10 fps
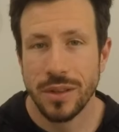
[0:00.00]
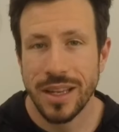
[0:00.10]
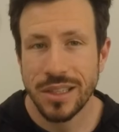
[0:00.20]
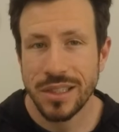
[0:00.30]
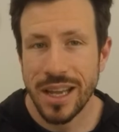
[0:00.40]

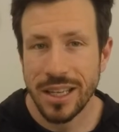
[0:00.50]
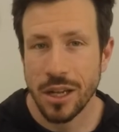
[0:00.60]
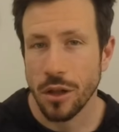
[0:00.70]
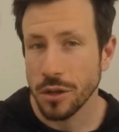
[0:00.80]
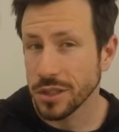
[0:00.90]
Let's take a
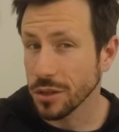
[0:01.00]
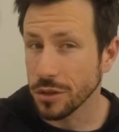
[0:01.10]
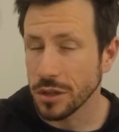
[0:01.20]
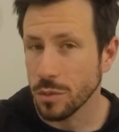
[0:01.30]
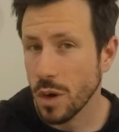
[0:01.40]
closer
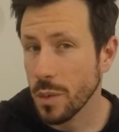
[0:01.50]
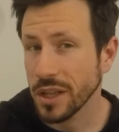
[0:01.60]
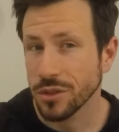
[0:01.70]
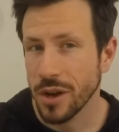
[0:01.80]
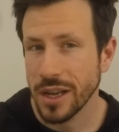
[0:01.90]
look at what we're
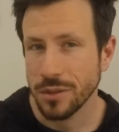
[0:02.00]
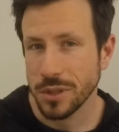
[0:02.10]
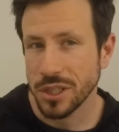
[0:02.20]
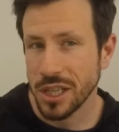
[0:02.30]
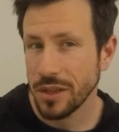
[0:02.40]
trying to
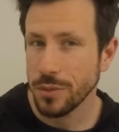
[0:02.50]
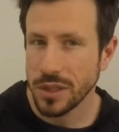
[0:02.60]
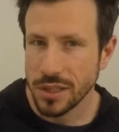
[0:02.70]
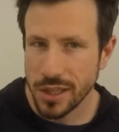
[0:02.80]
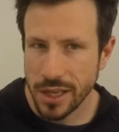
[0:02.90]
achieve with this